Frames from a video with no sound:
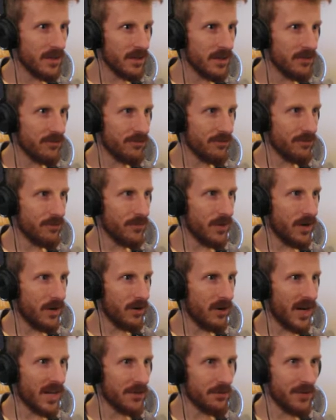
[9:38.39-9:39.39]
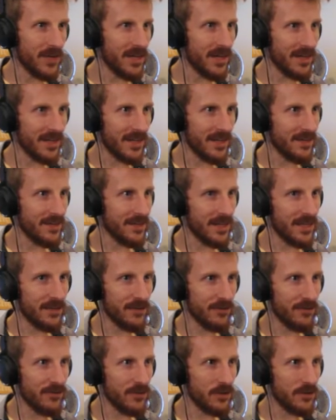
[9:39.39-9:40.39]
oh, I, we gotta get
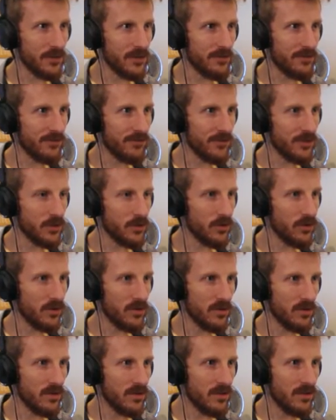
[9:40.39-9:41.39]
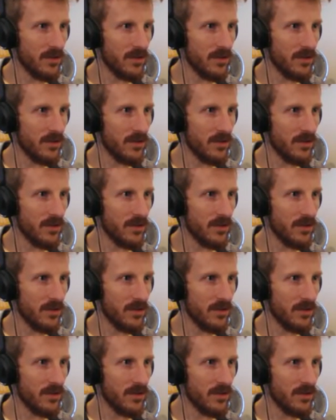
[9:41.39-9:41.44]
lighter fluid, fuel,